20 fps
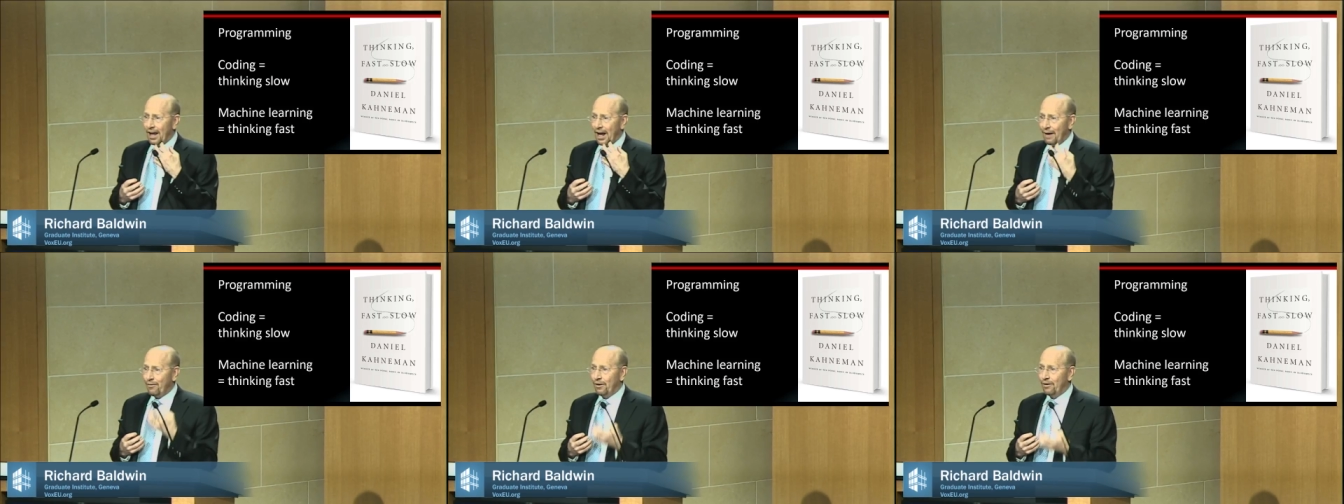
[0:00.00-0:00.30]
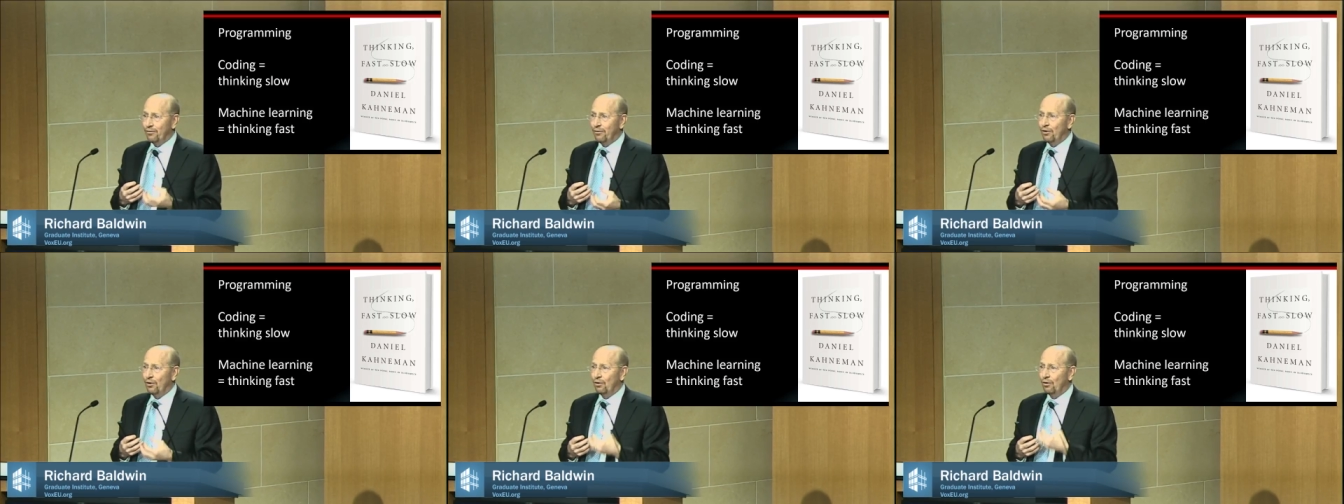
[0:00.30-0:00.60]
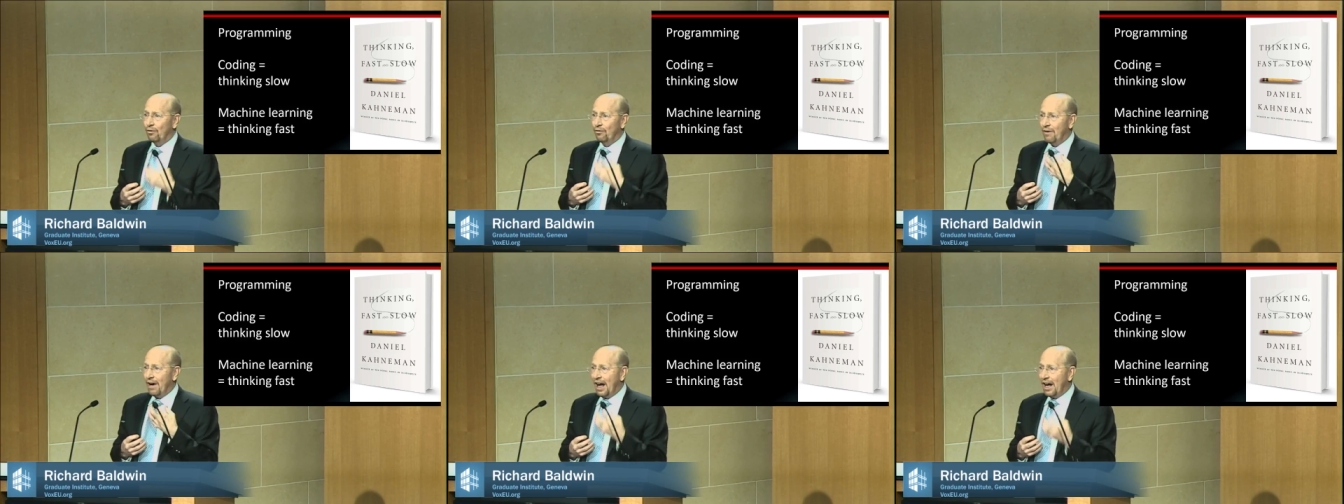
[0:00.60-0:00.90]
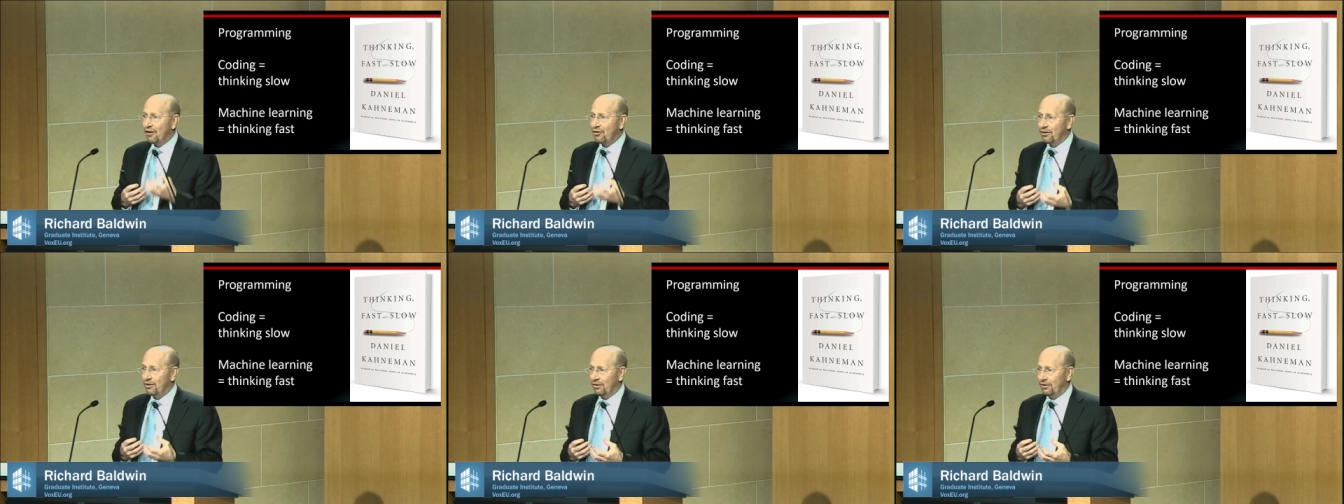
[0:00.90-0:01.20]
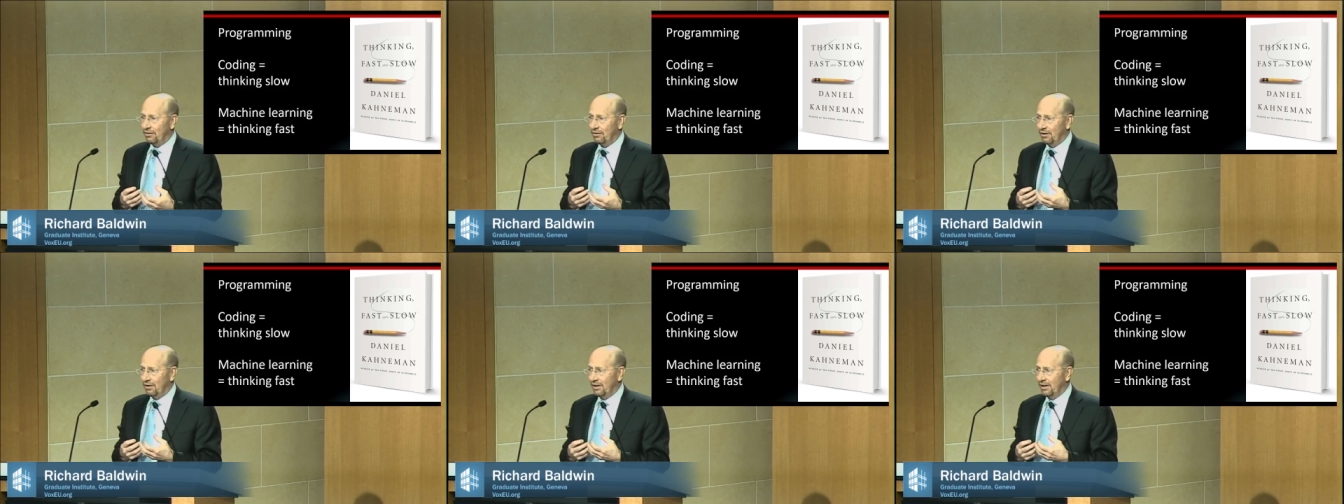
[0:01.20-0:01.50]
effortful,
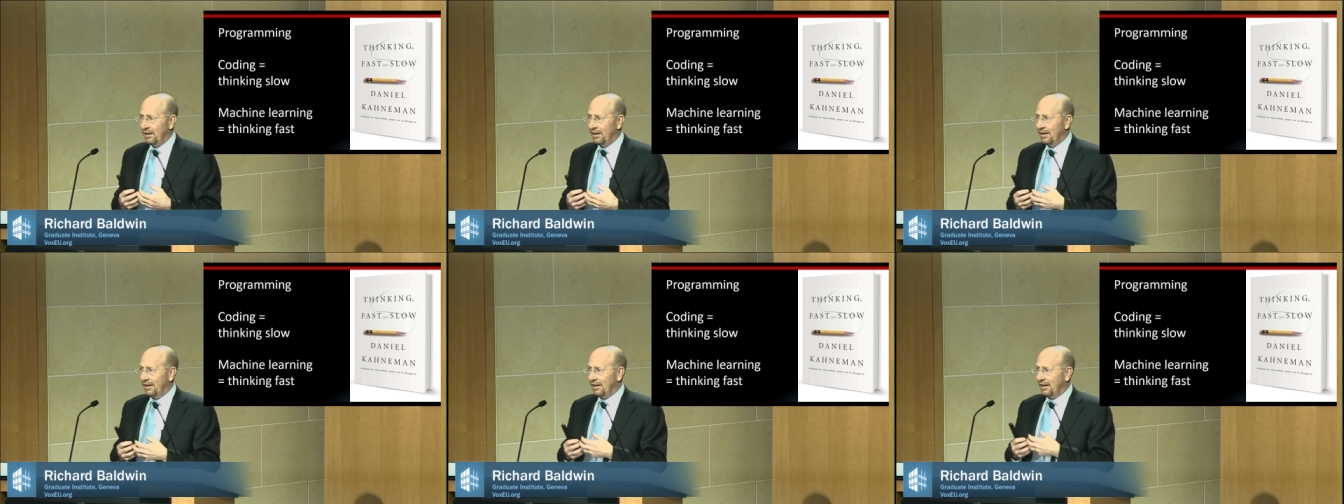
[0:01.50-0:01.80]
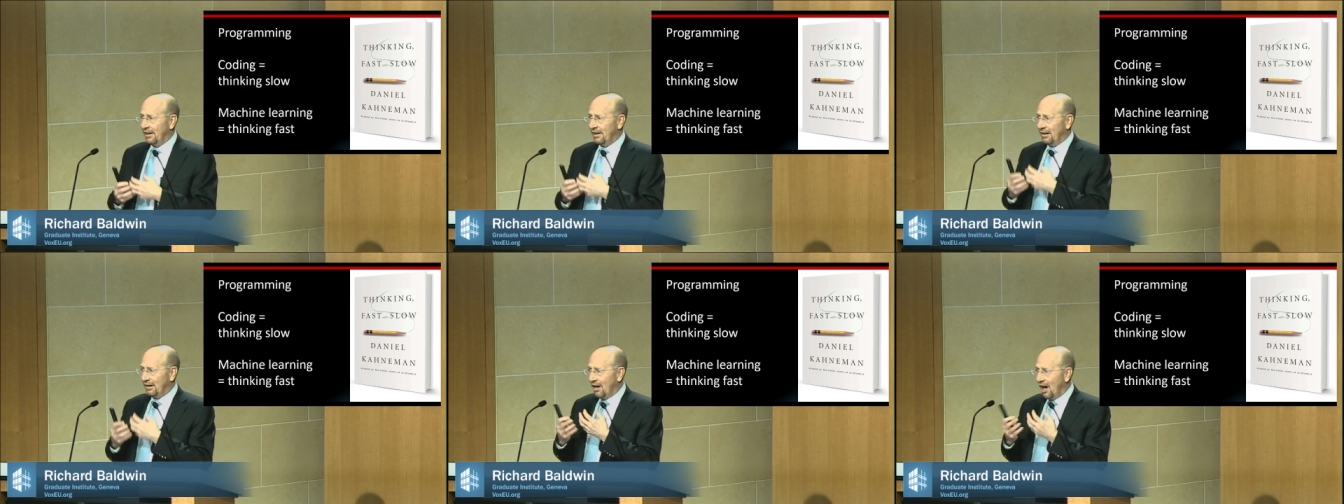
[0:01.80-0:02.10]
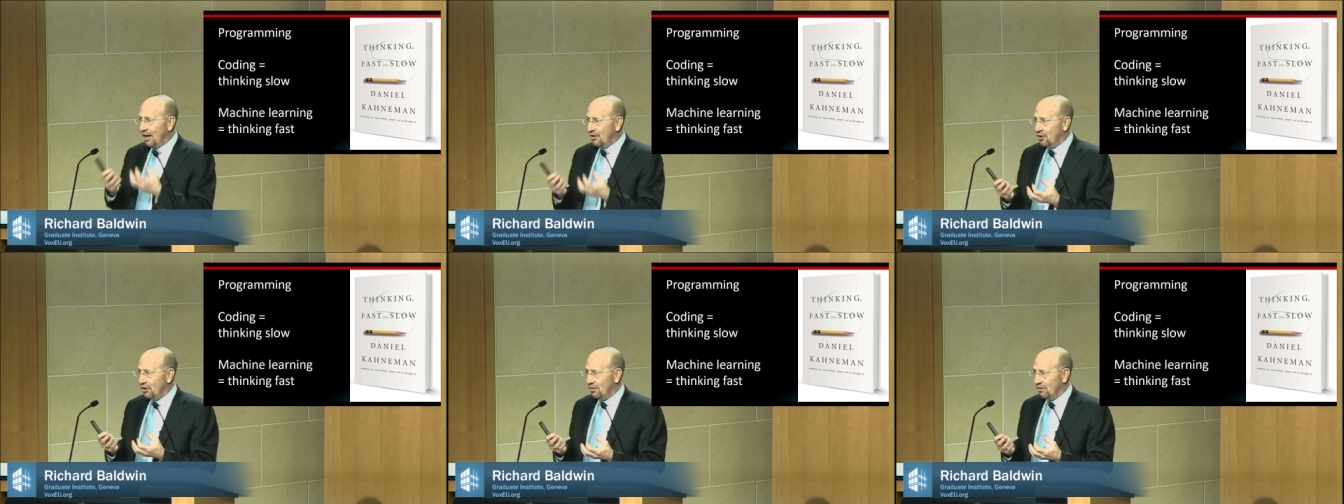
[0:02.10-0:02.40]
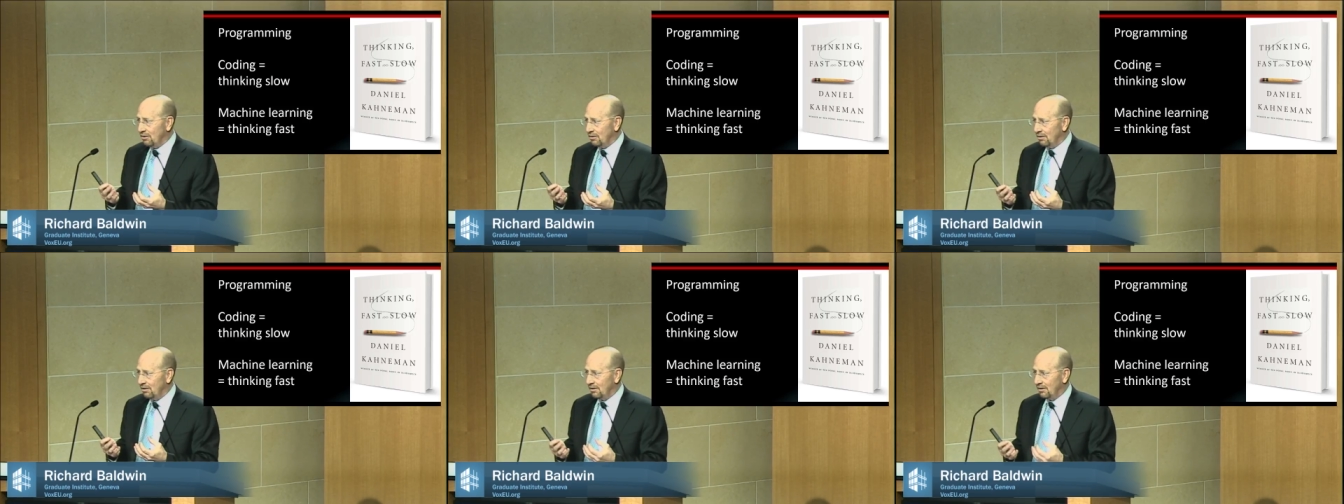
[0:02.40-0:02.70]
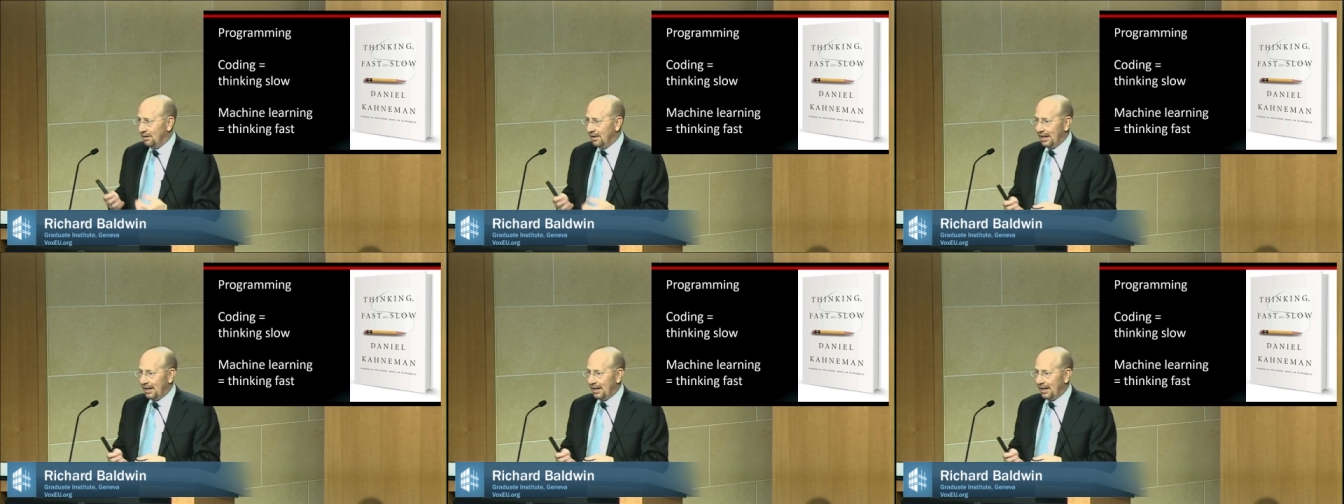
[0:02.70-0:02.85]
rational, logical.